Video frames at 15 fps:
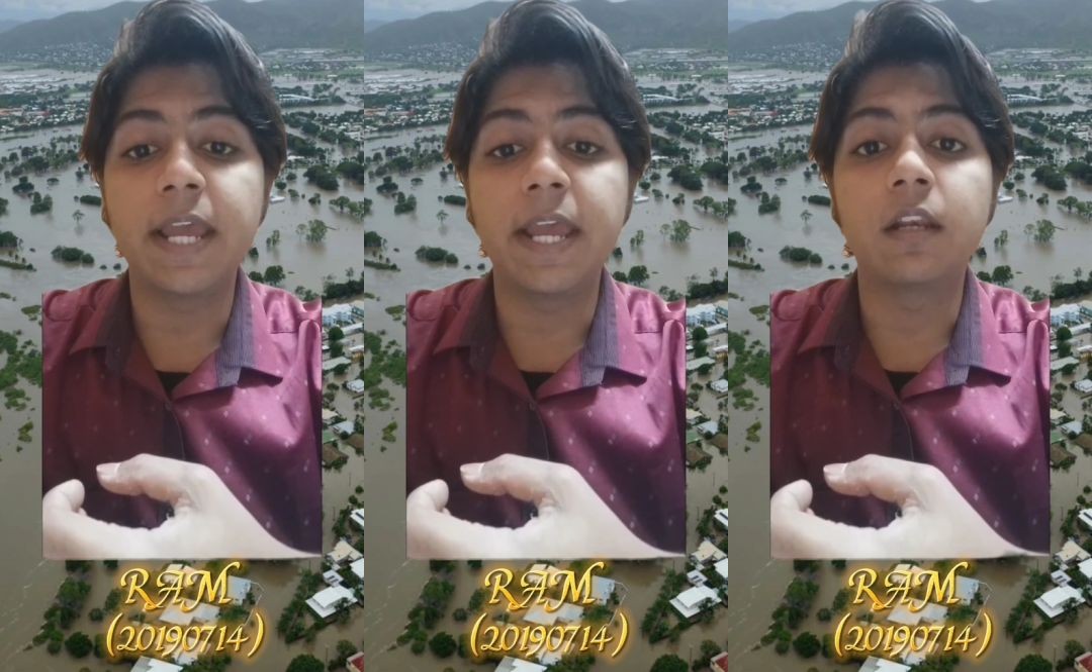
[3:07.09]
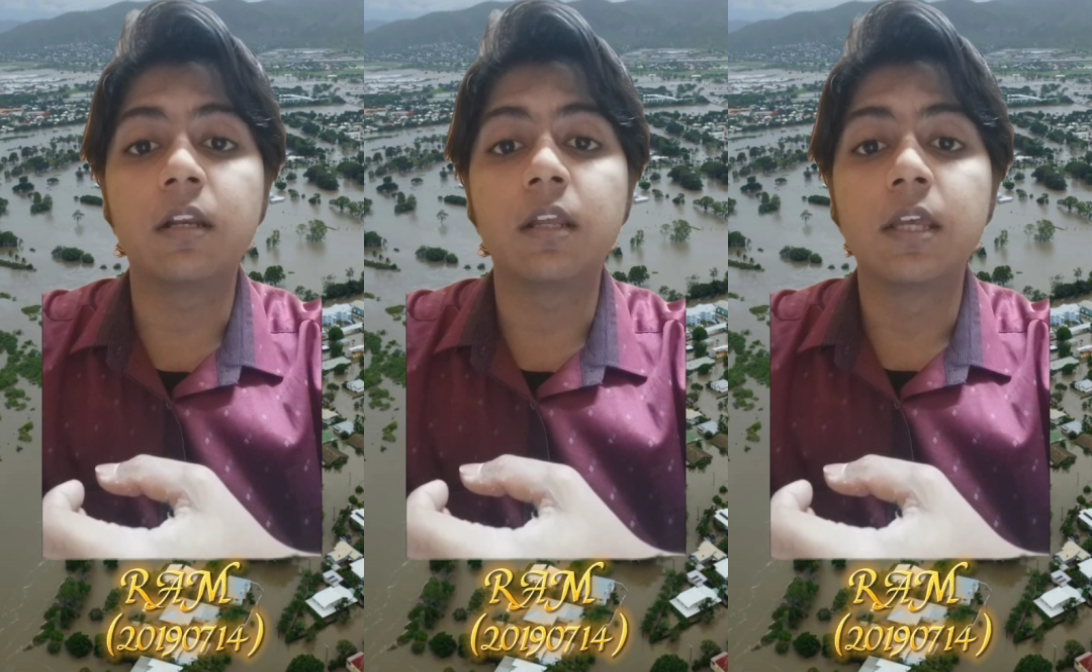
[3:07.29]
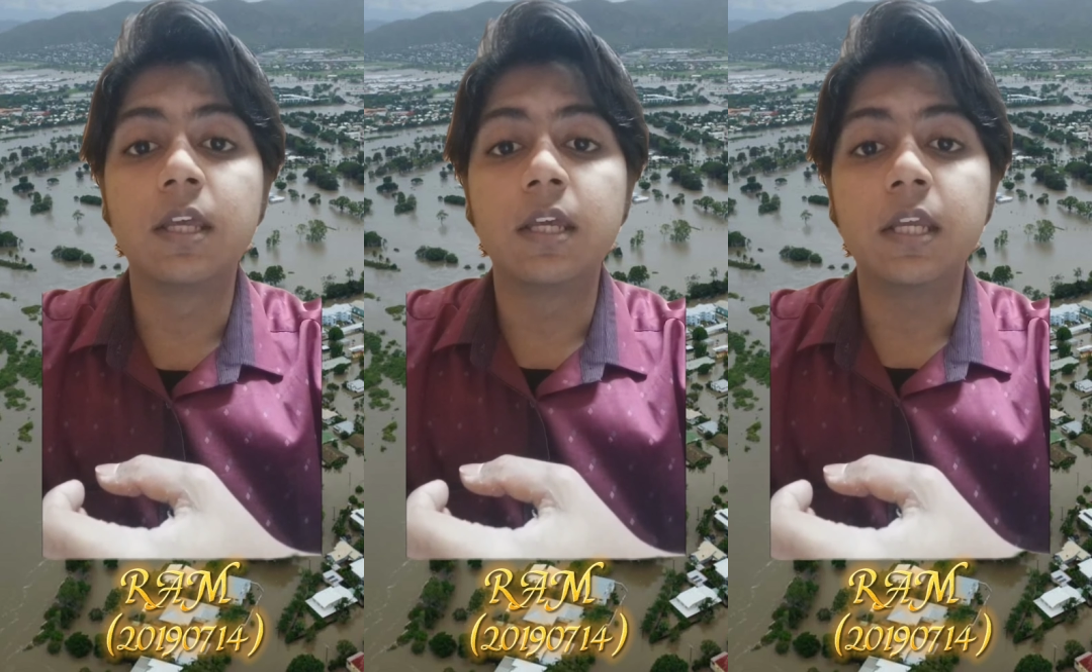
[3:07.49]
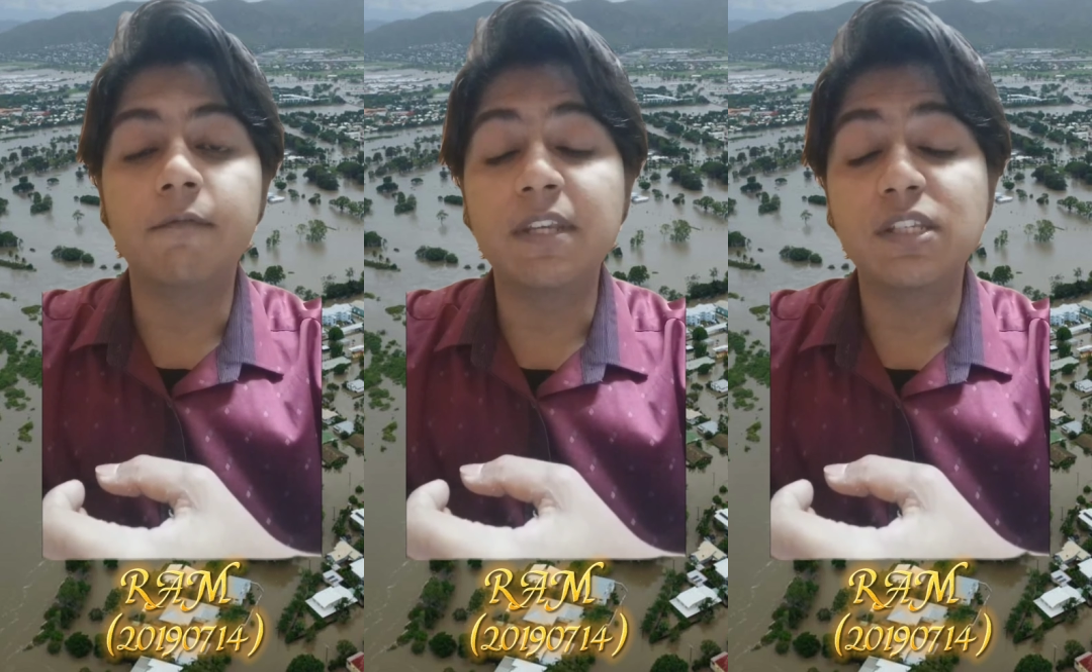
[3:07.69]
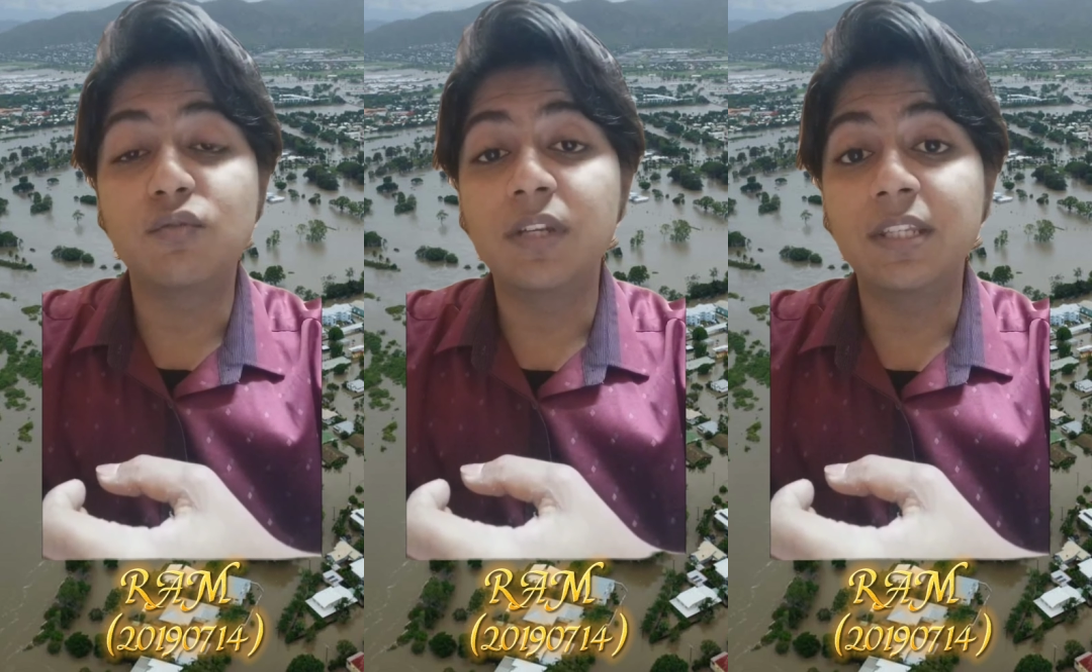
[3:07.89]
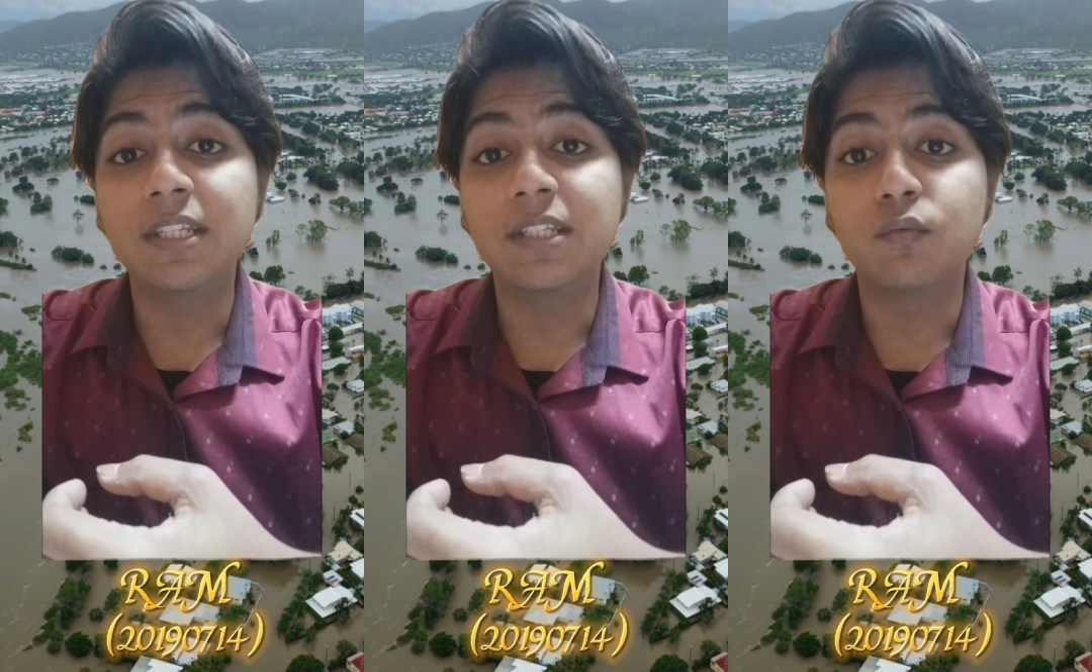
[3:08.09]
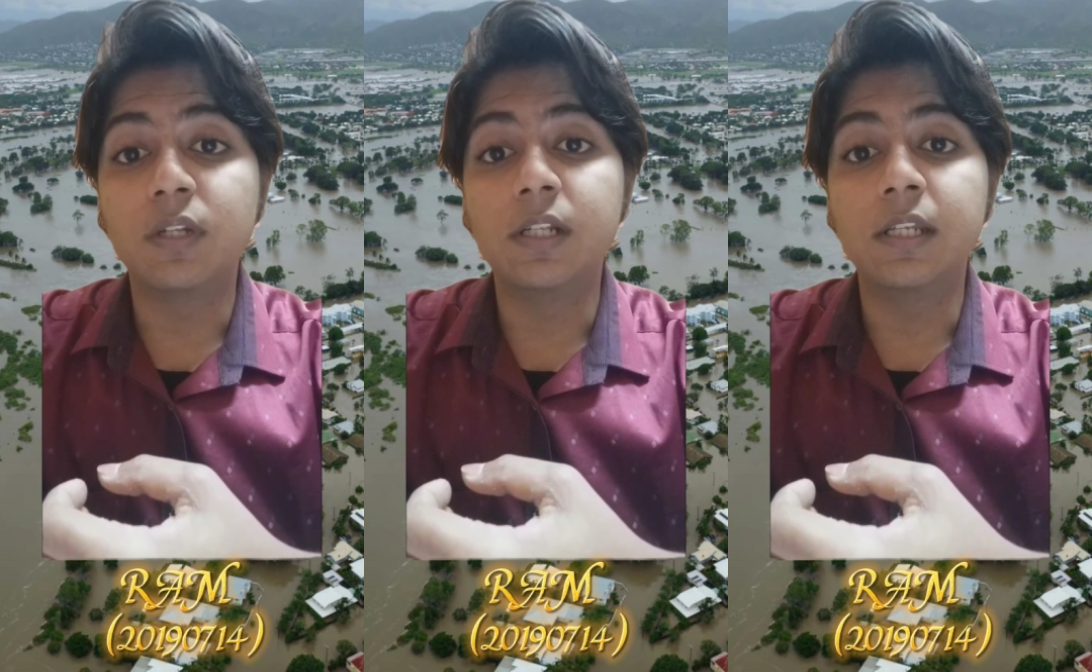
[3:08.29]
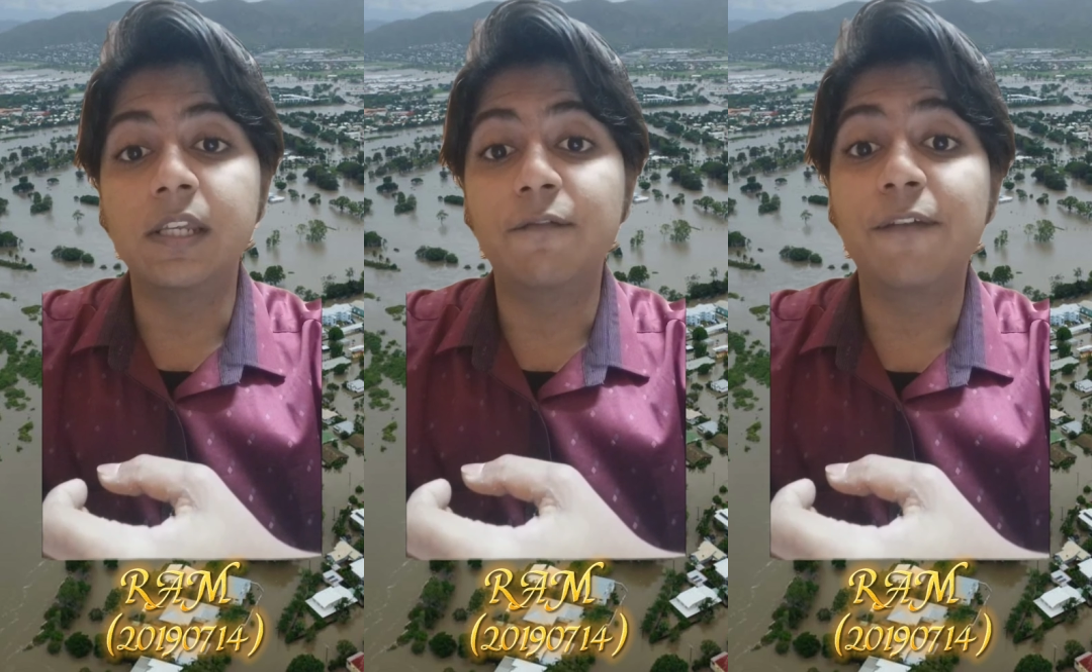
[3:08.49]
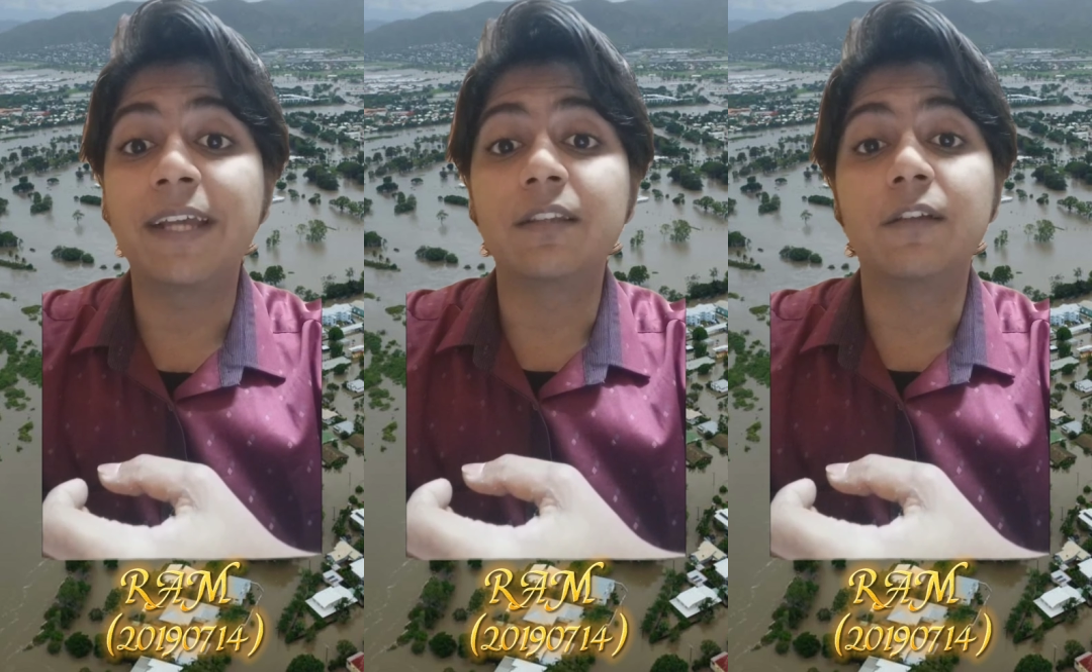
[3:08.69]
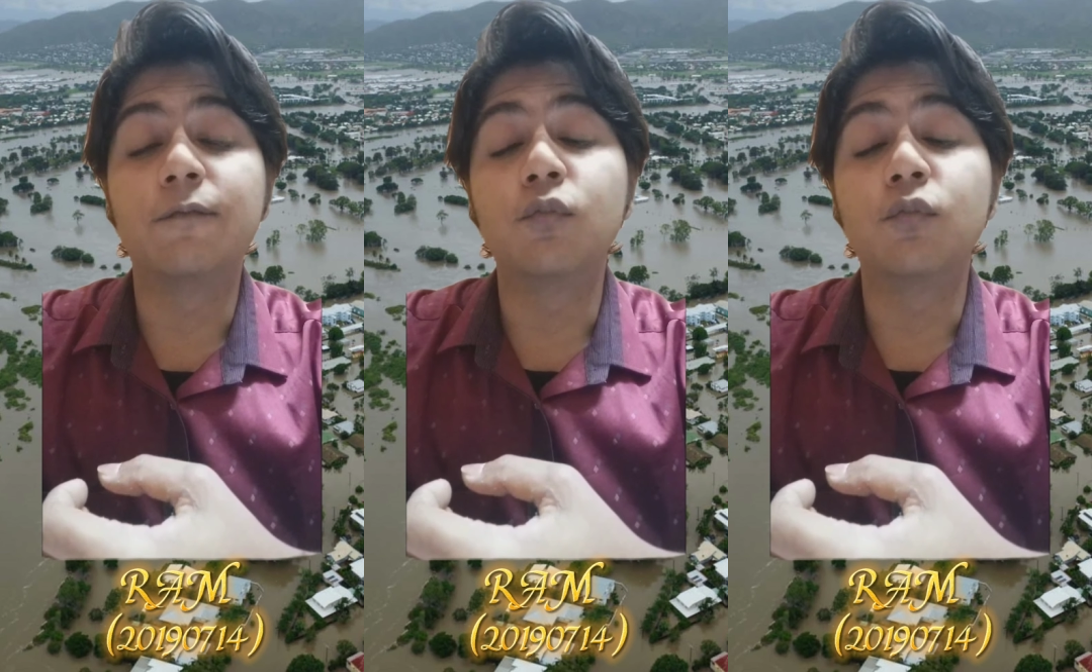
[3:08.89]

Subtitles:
And eventually this will affect